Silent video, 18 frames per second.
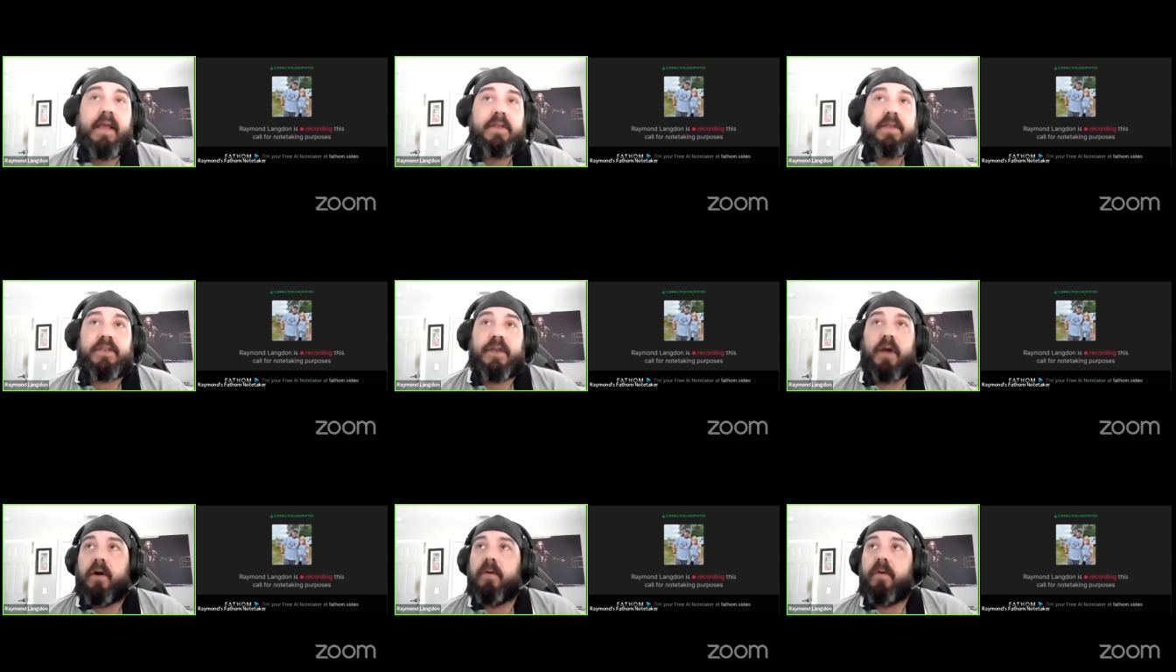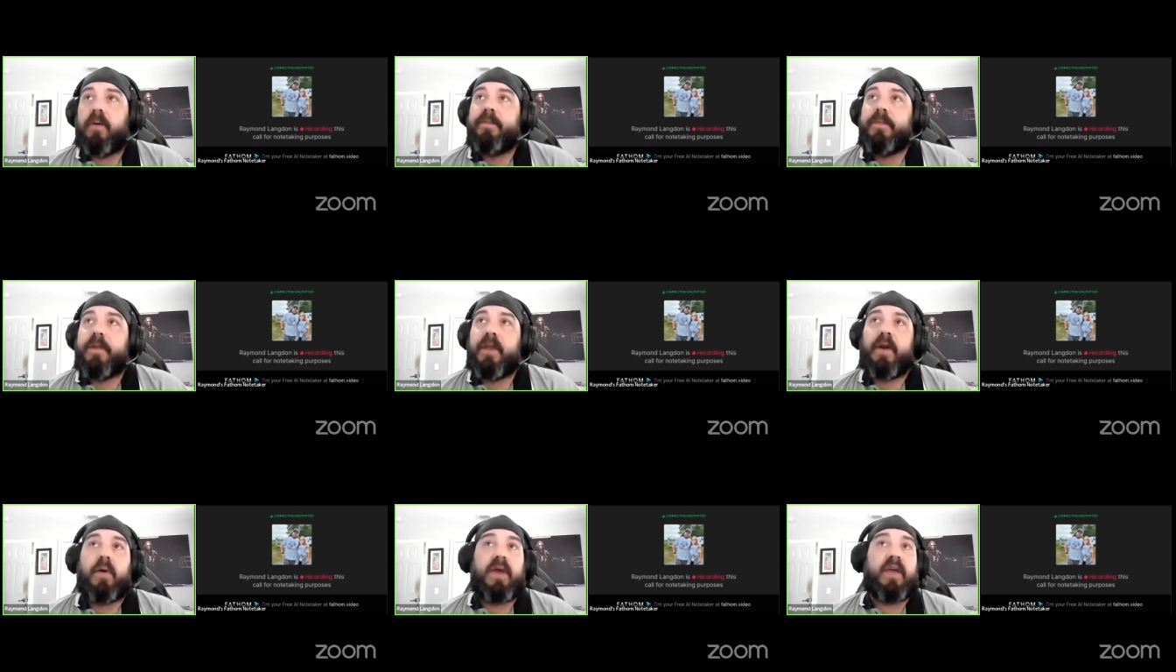So,
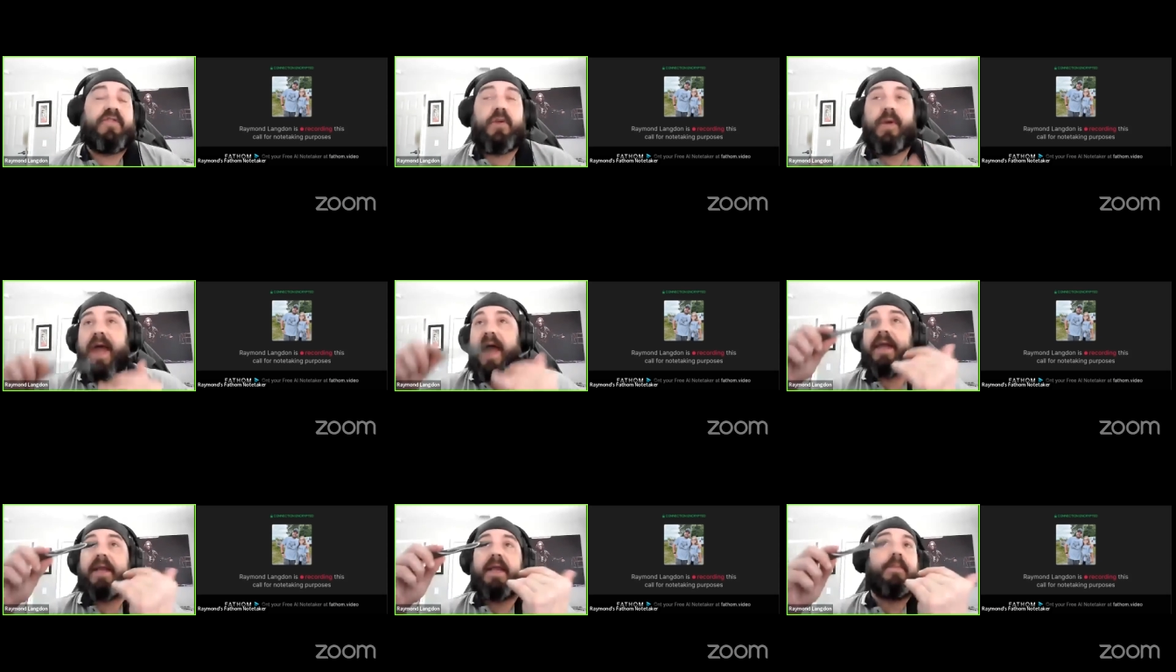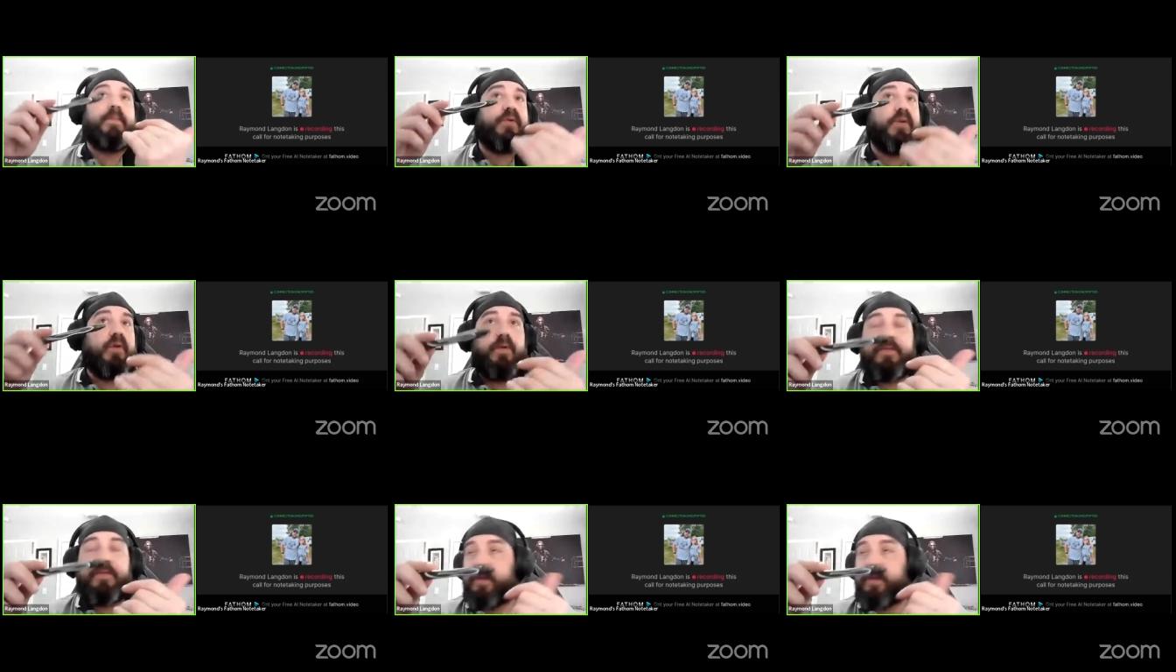you know, if you had
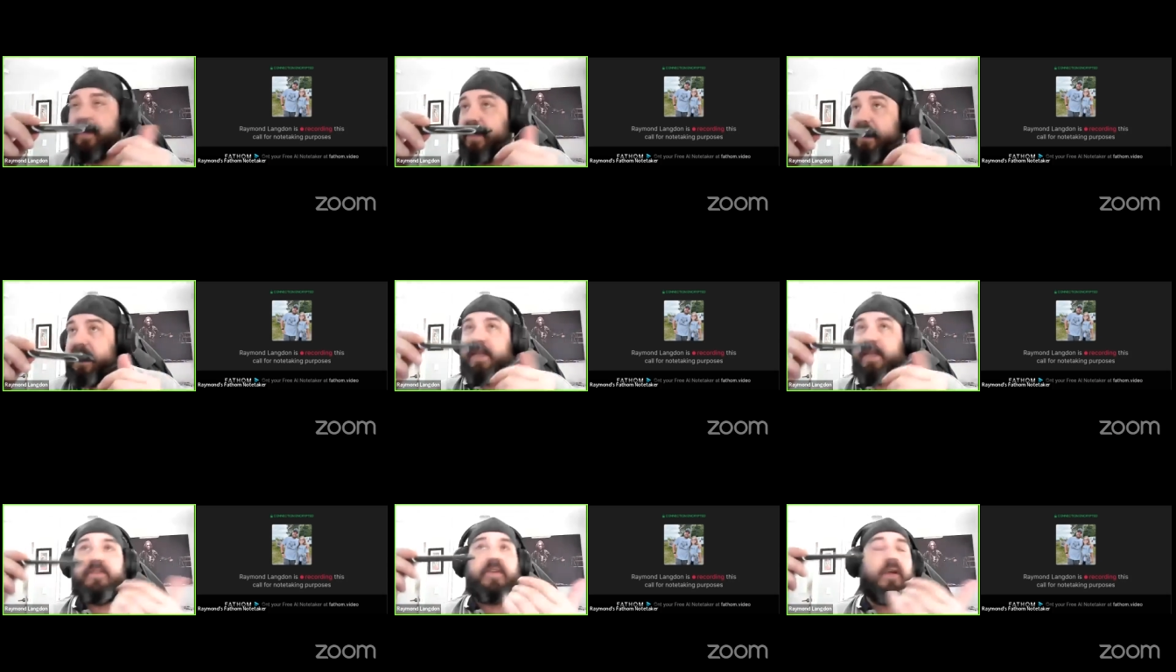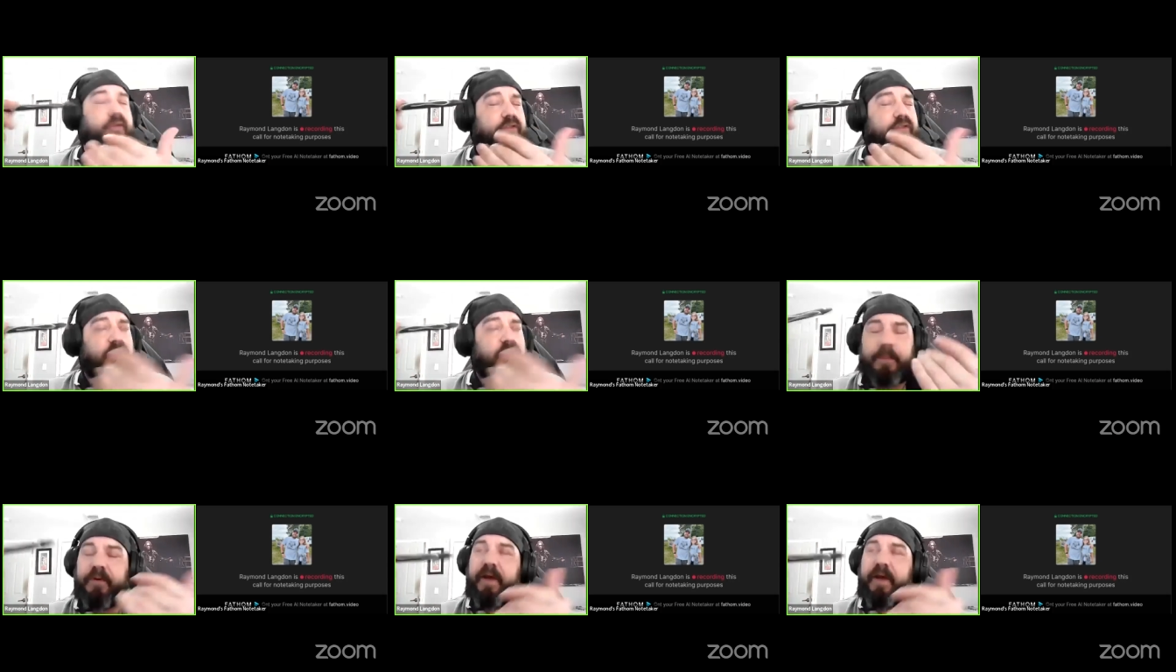improved leads or show
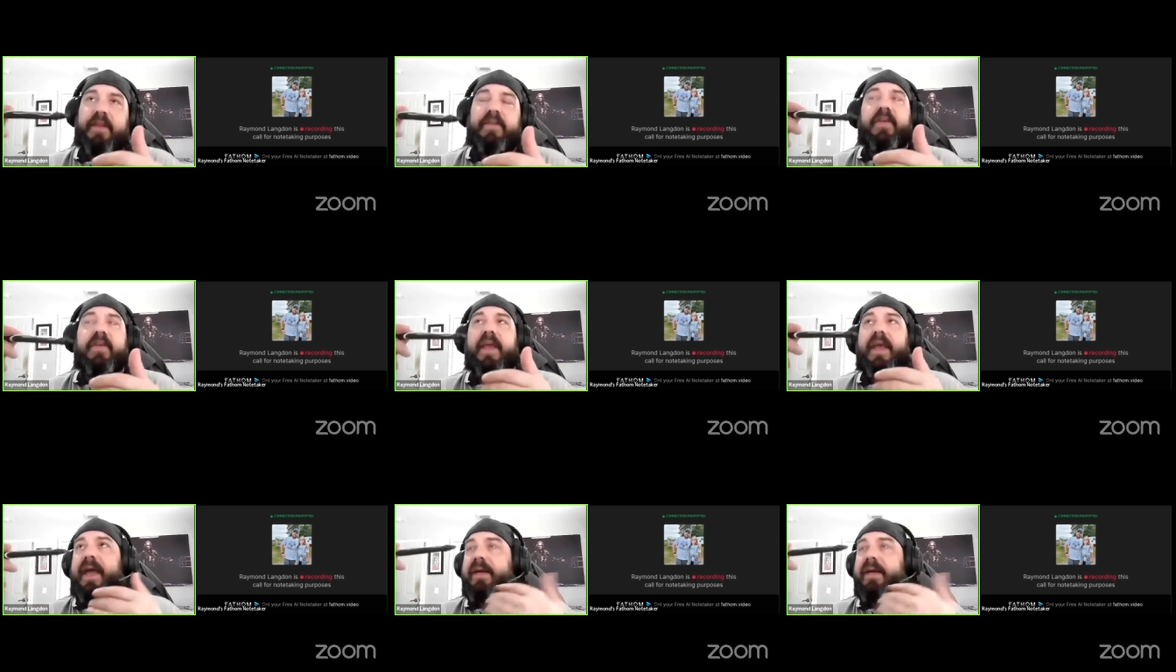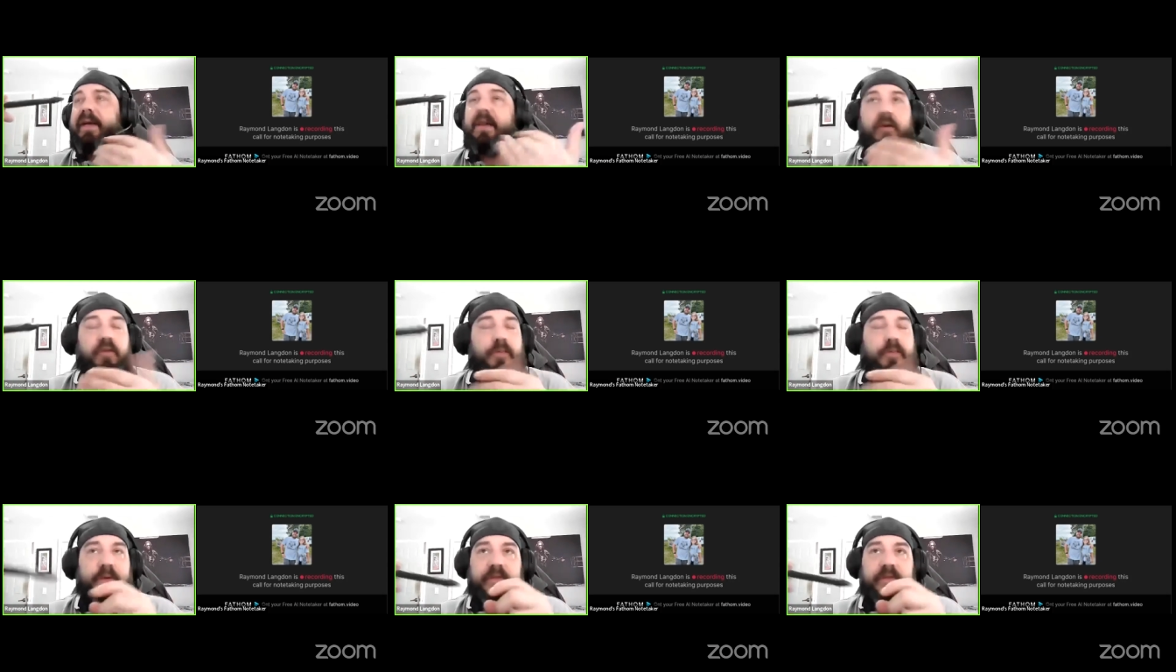up rates and
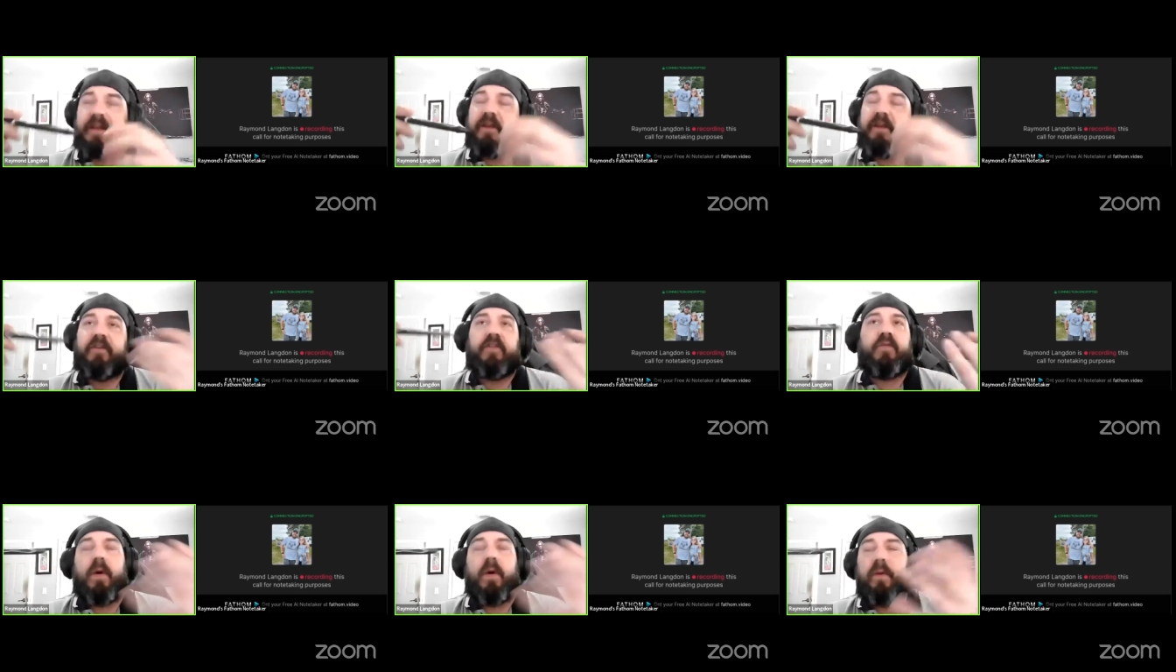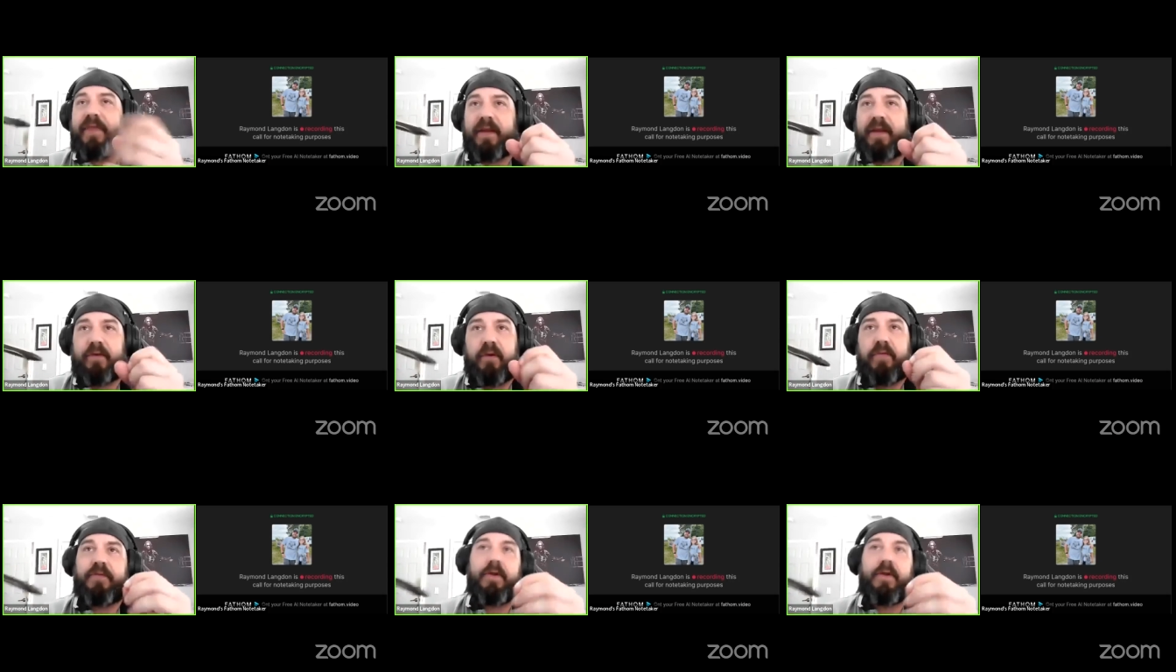close percentages, what would that
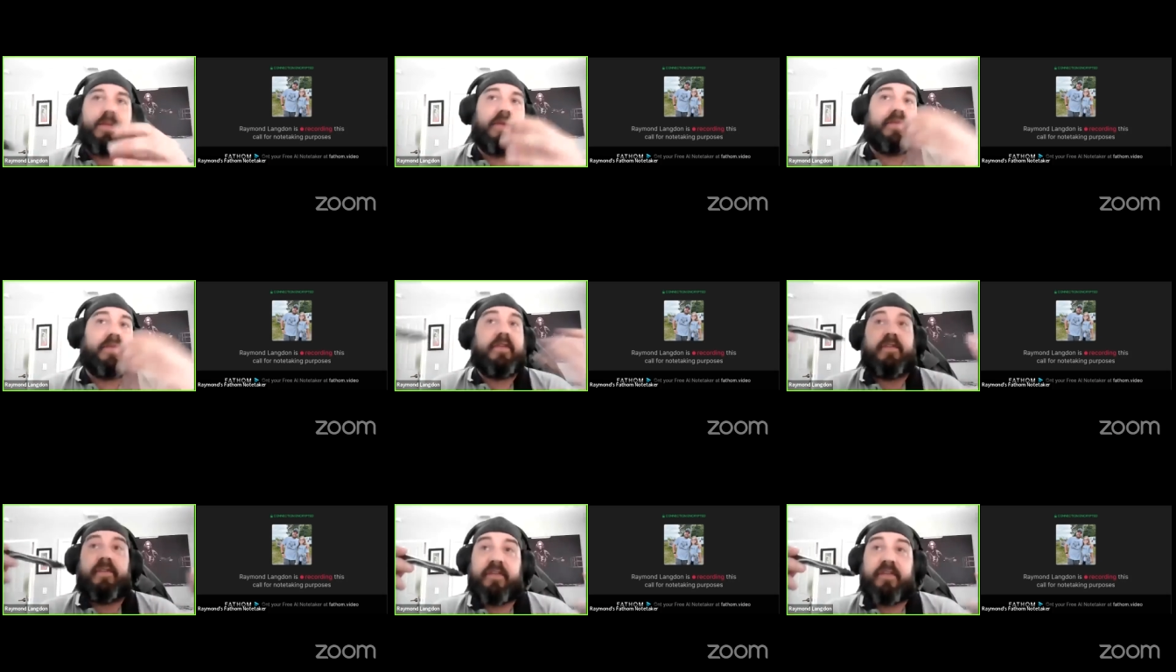do for your business?